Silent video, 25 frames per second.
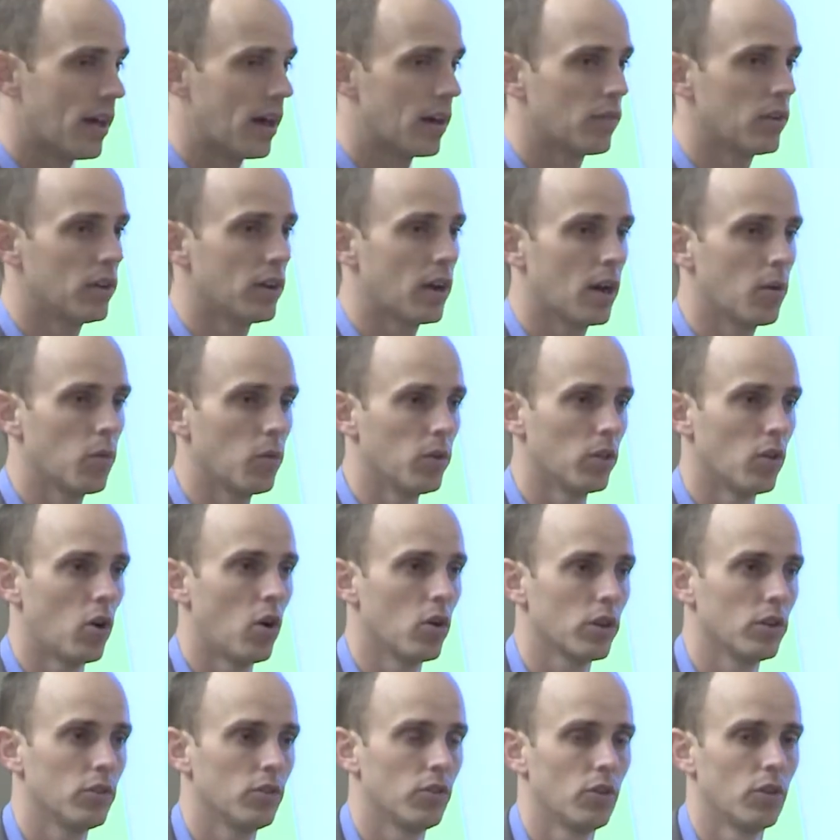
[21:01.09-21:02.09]
Every night we
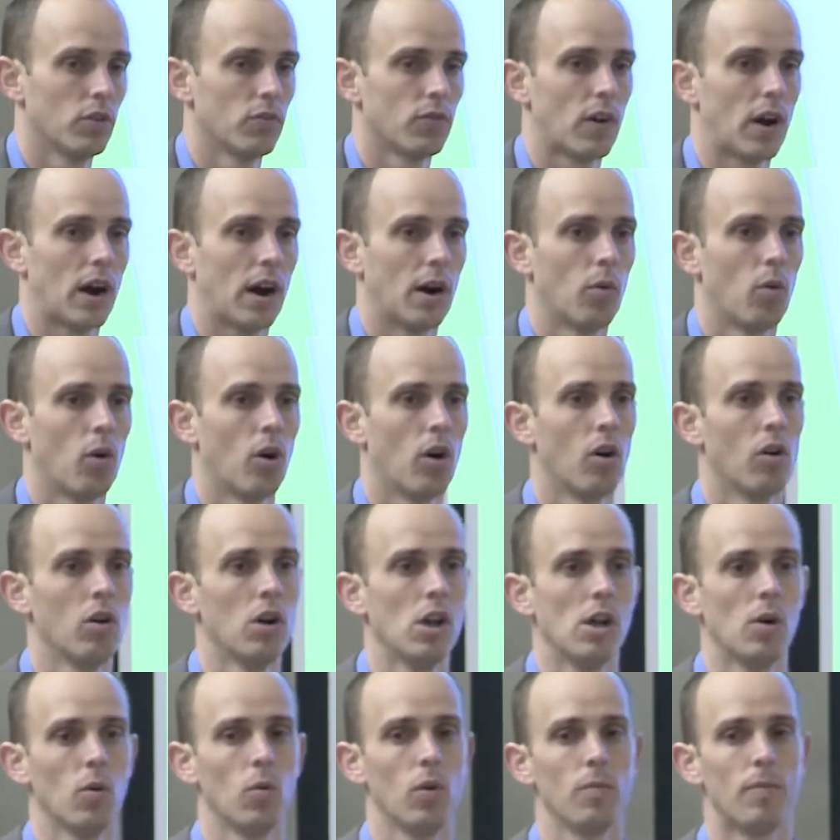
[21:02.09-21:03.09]
log into your
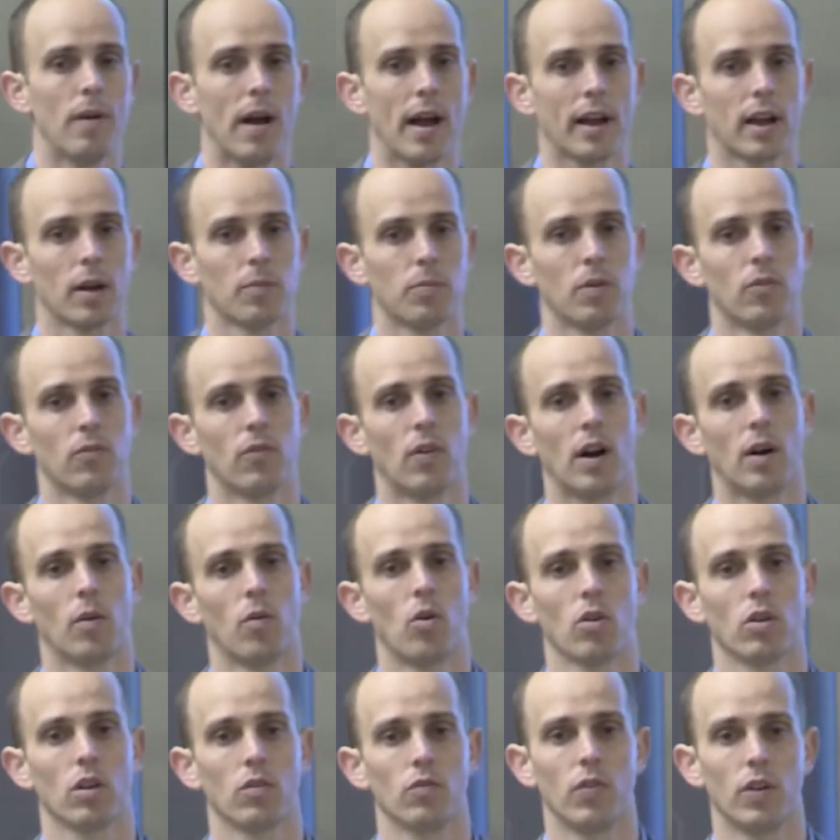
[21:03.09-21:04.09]
firewall, we back up your
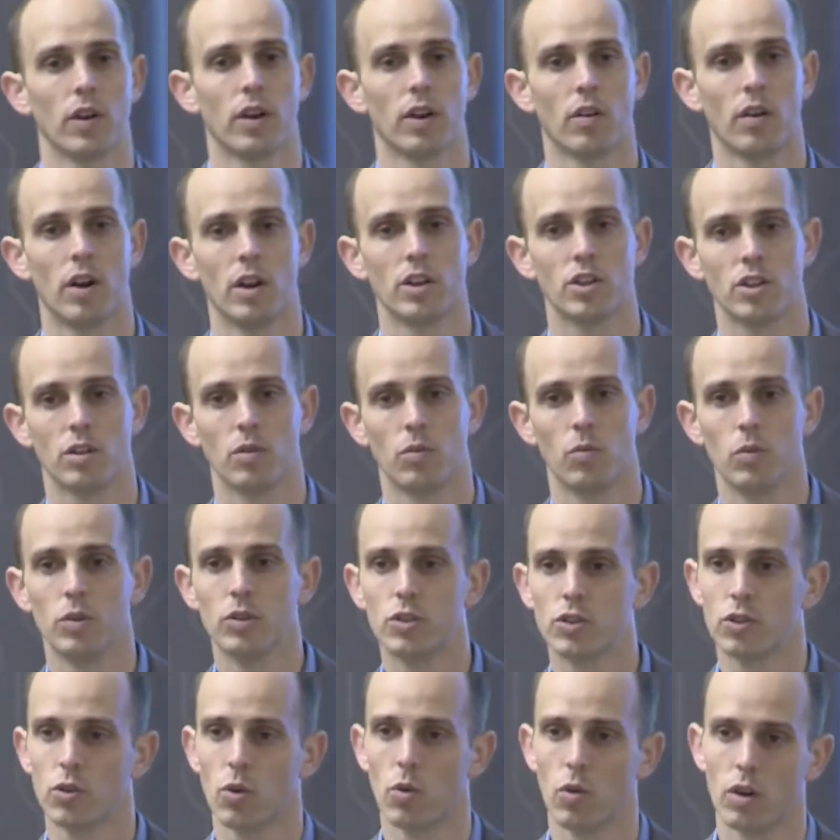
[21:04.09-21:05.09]
firewall configuration, and we
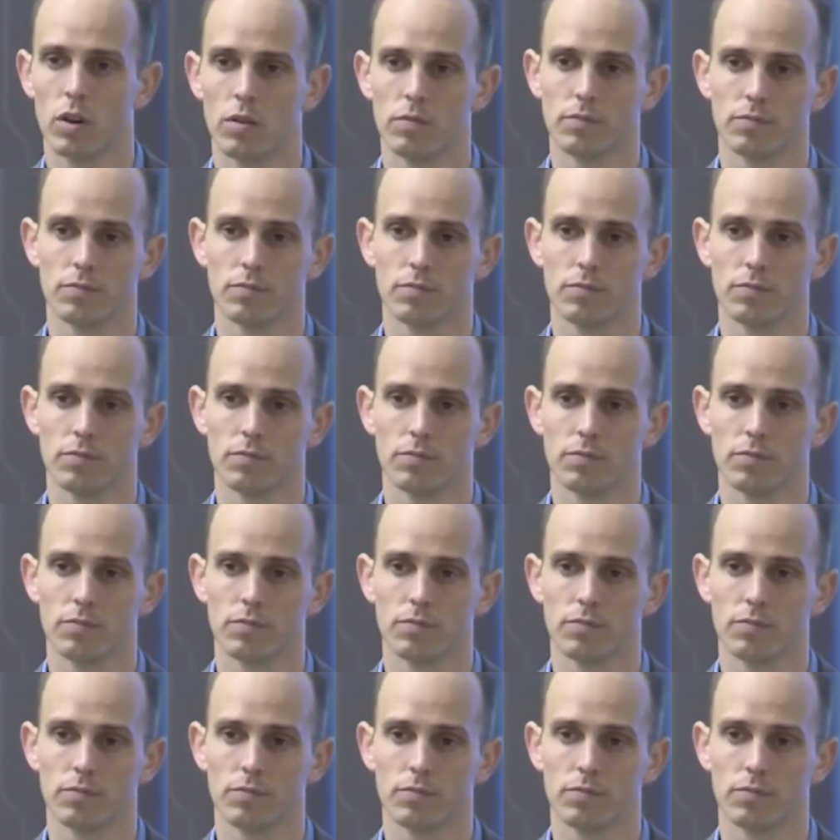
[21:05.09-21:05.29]
store it.